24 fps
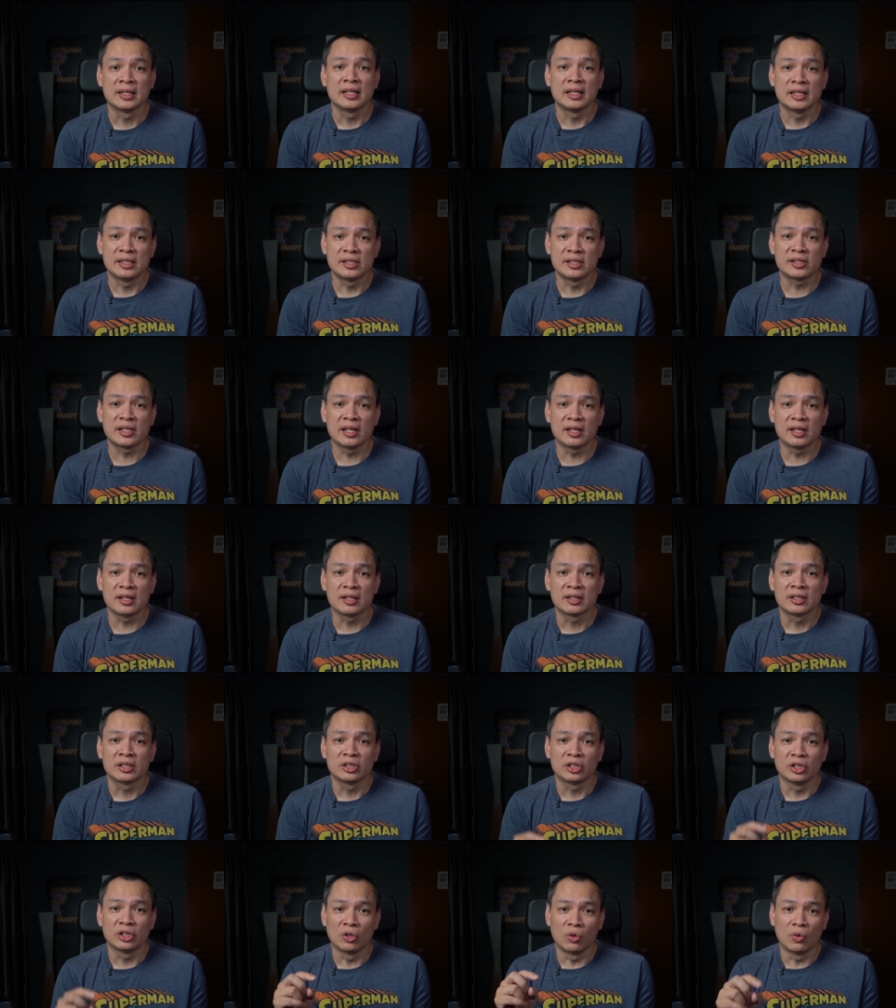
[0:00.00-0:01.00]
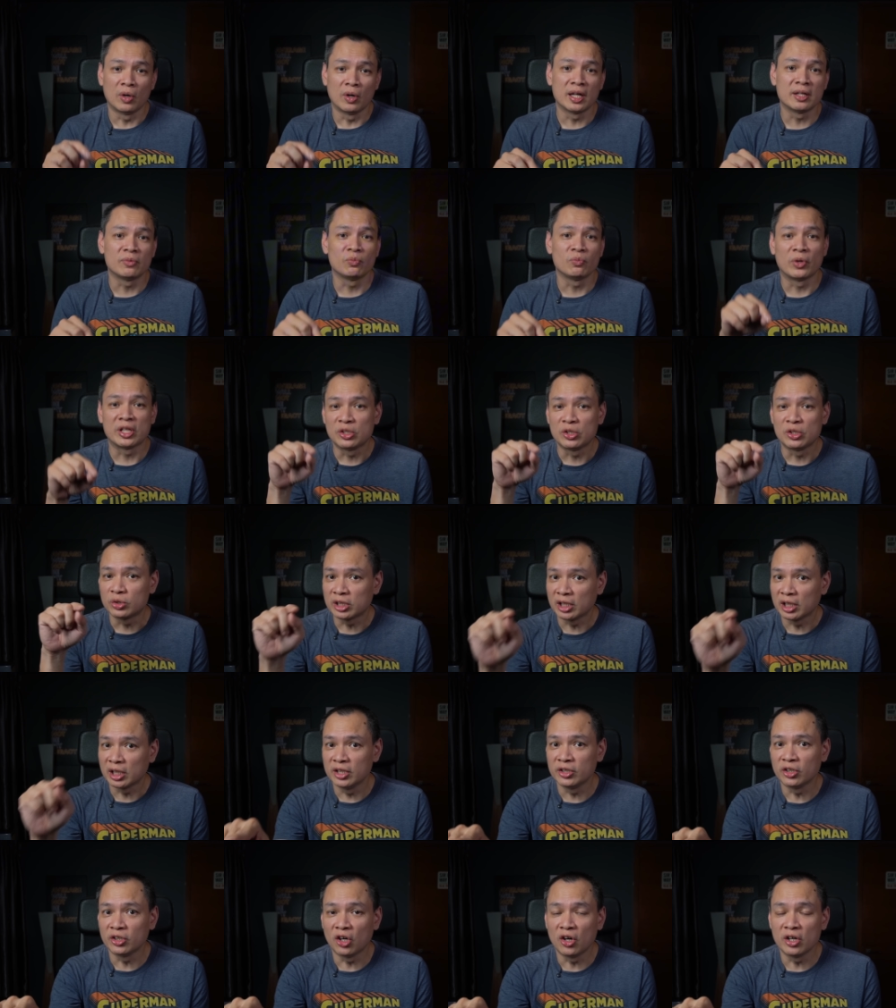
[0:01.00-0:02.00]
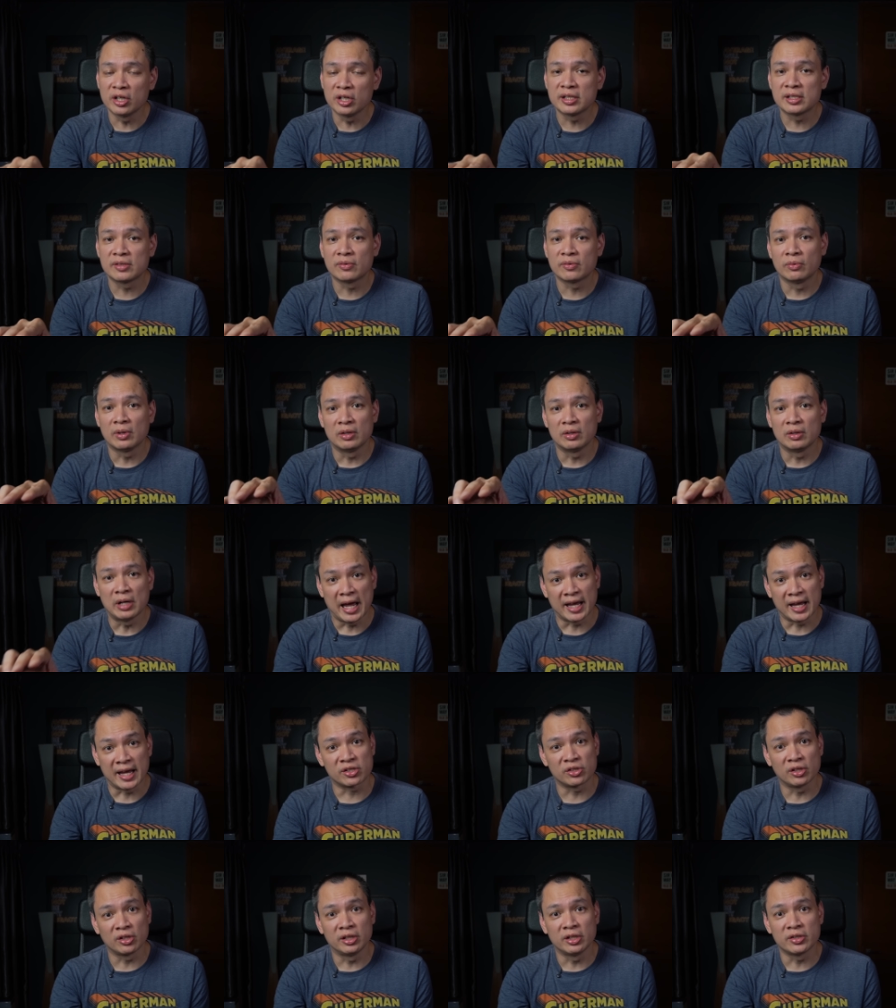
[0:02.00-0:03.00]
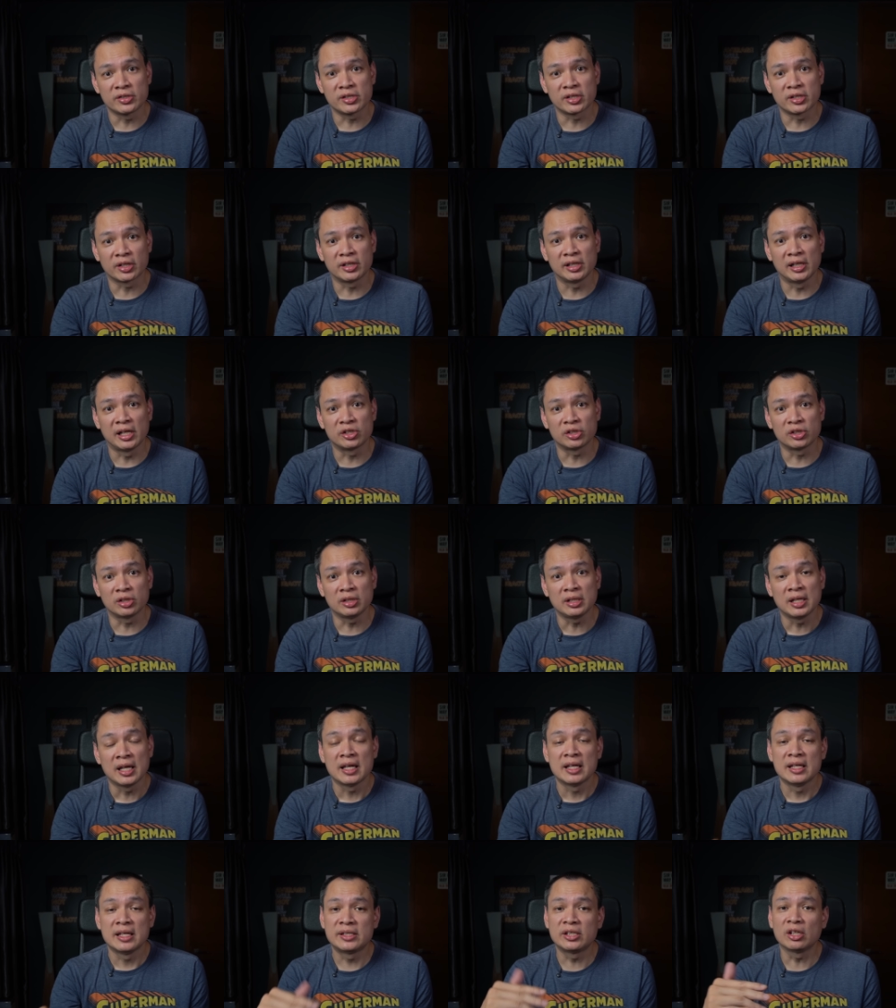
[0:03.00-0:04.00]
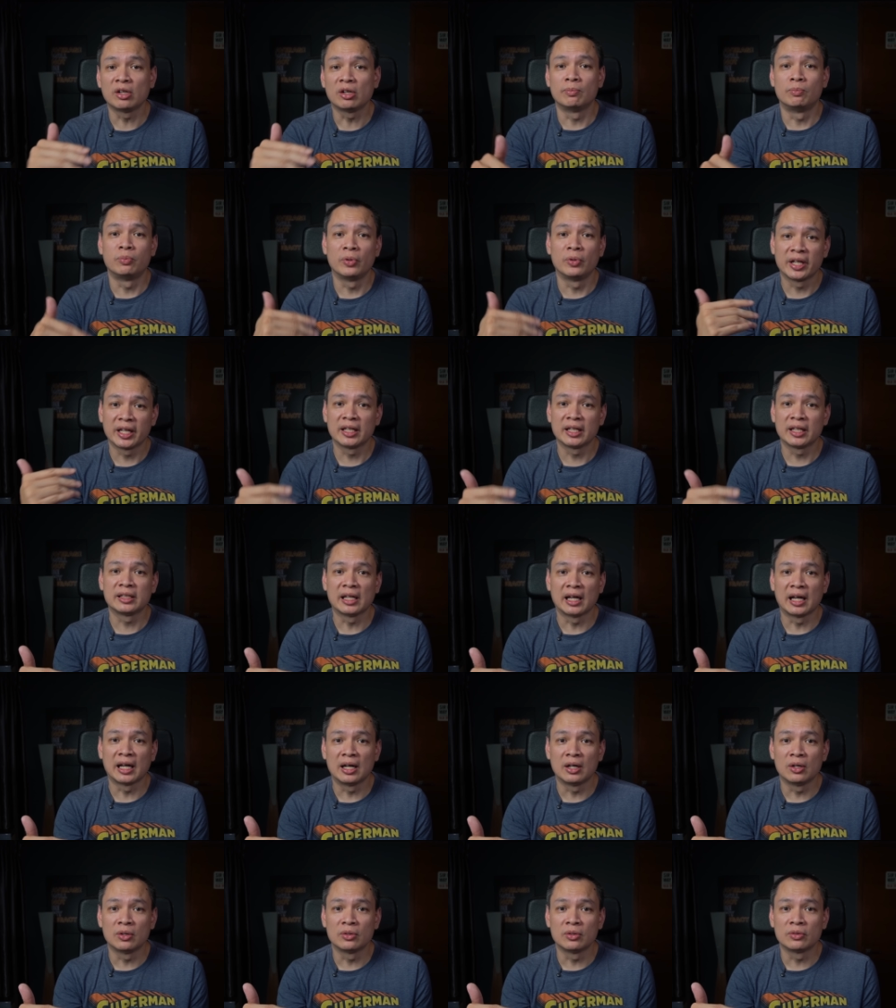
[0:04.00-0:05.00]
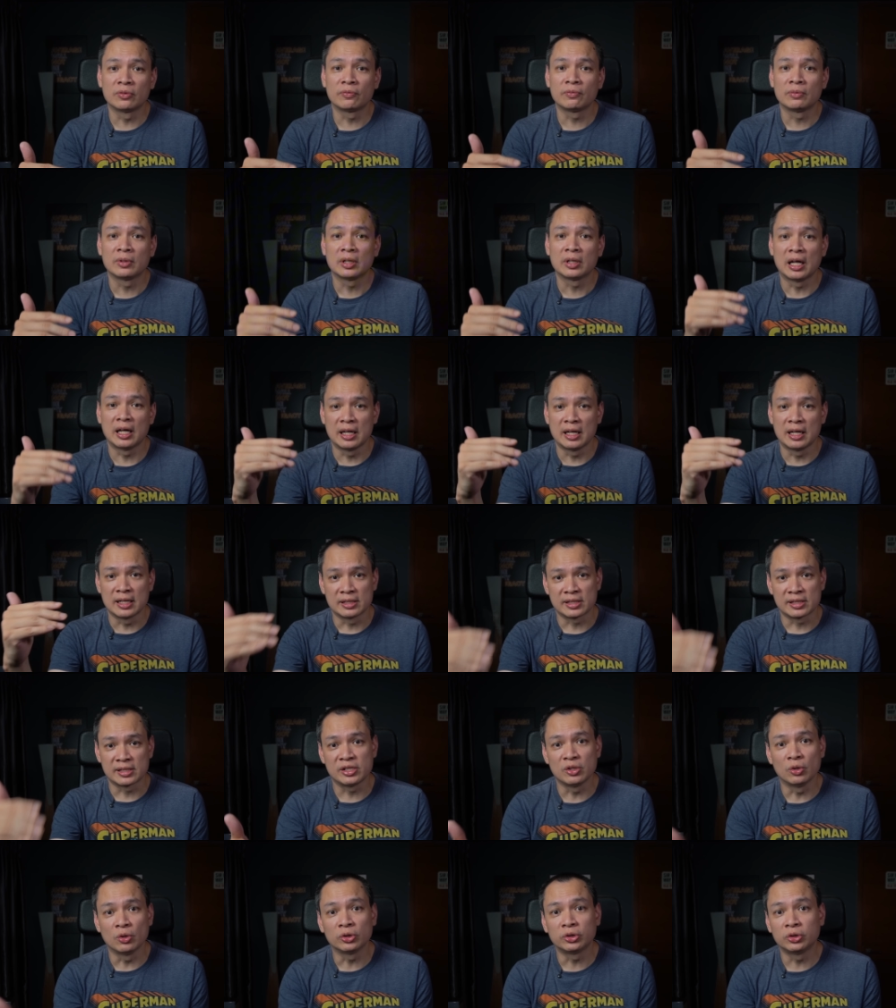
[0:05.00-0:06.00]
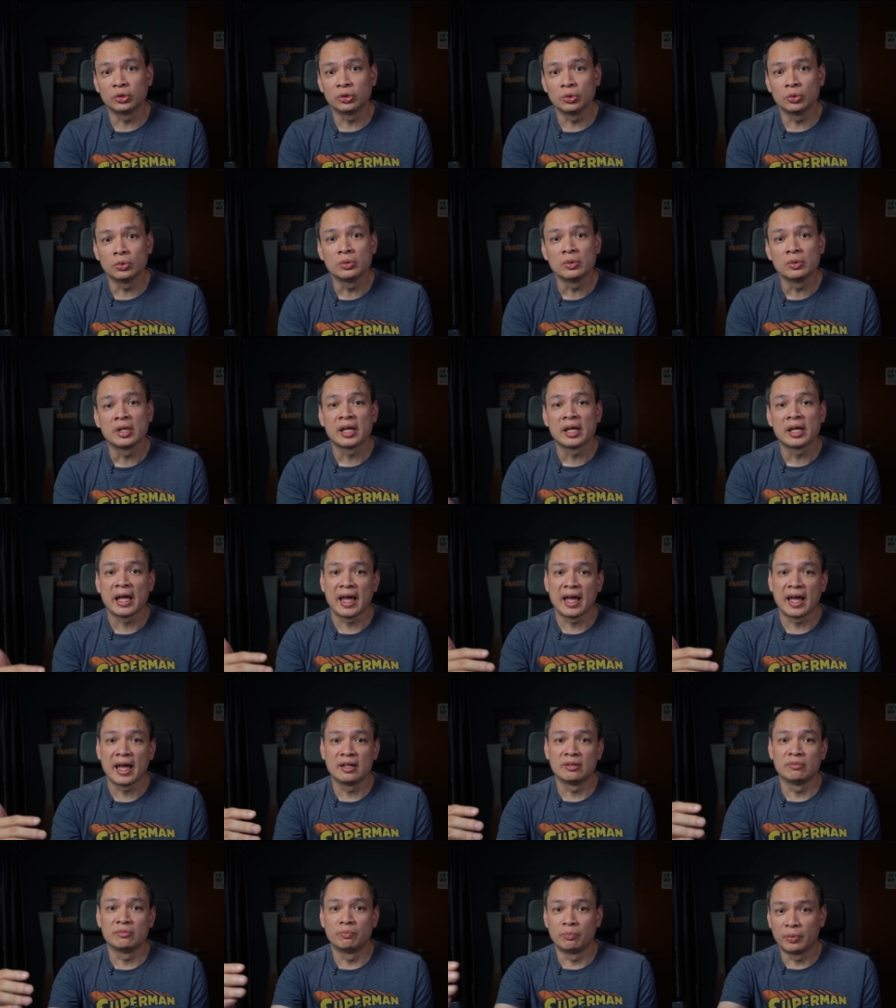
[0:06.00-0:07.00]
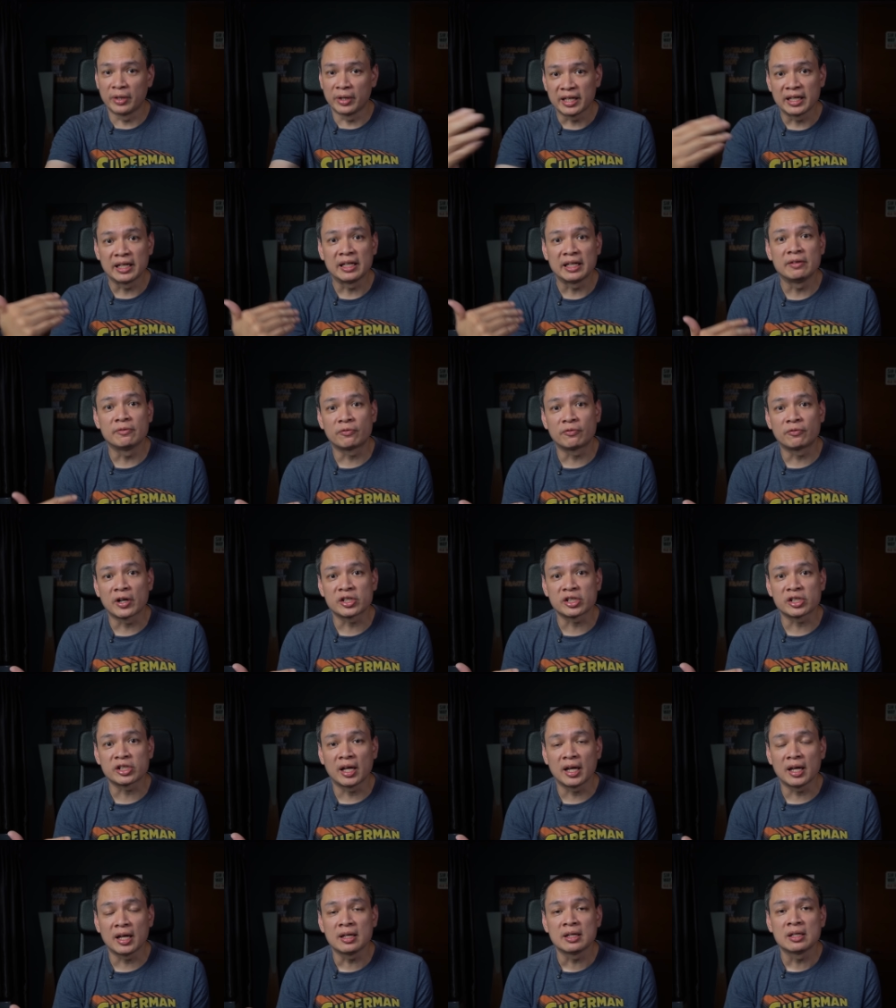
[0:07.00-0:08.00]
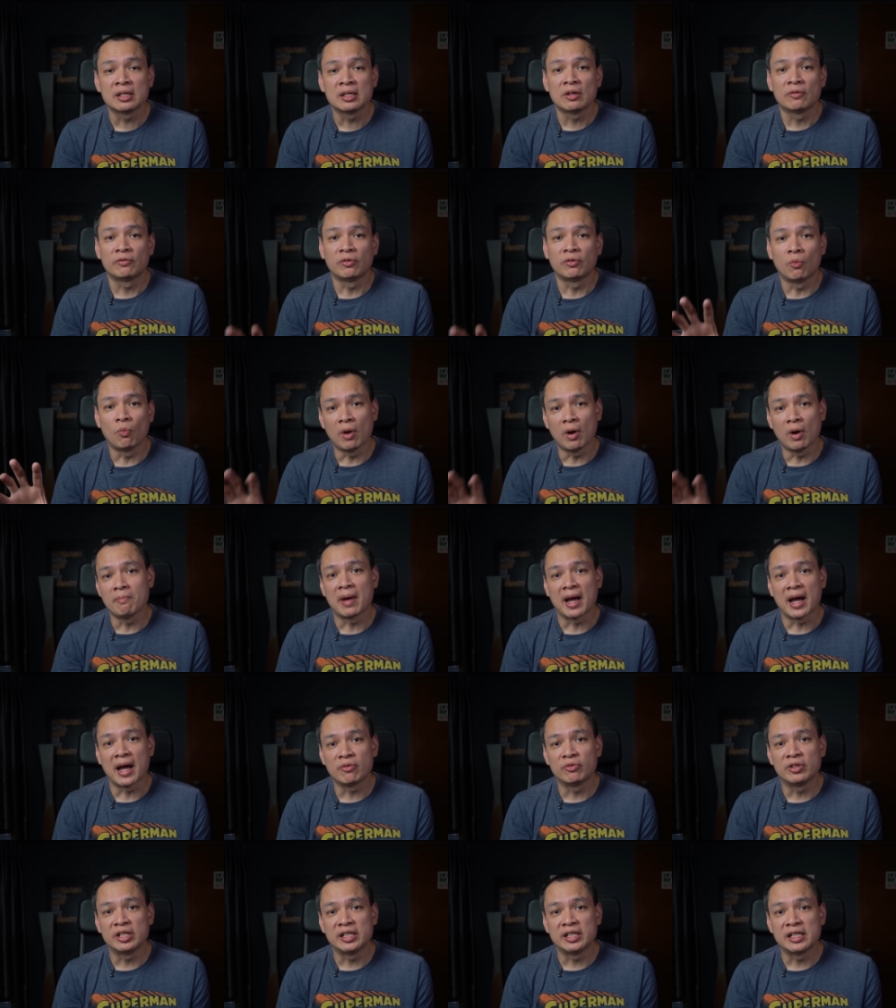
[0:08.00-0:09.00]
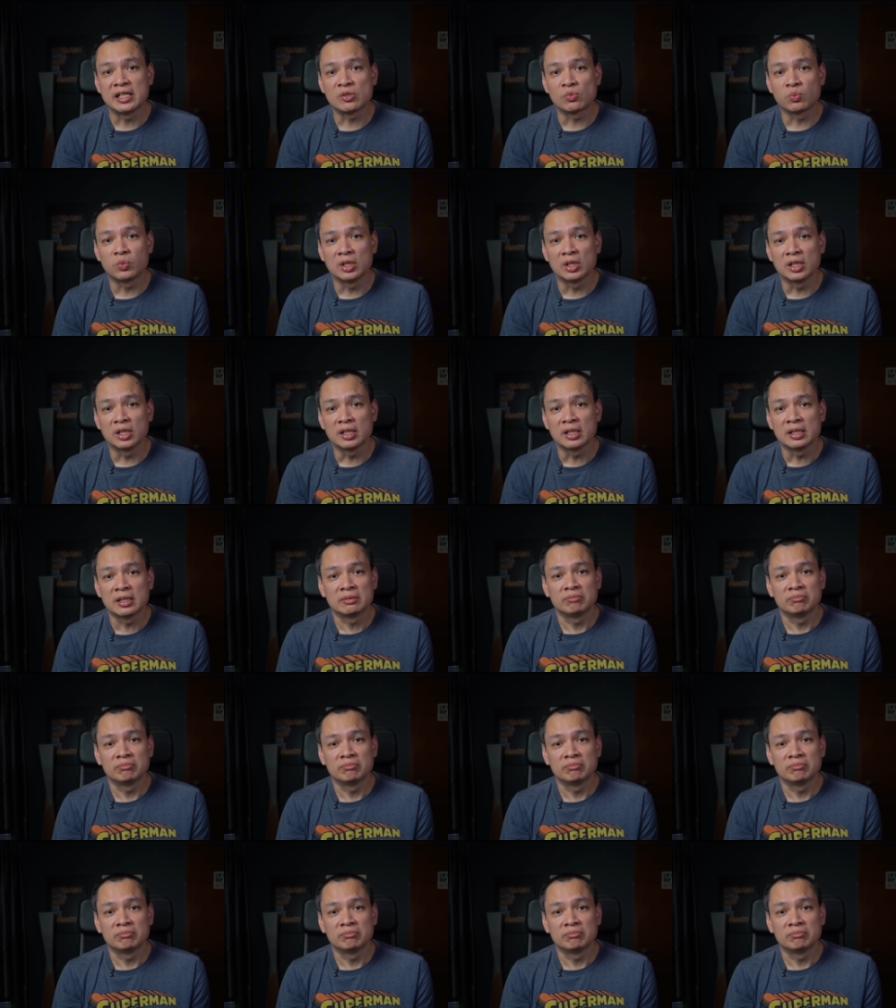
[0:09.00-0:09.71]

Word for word: Instead, you know what, when you turn on external circulation, instead of bringing down uh, CO2 and bringing in fresh air, from what my readings were,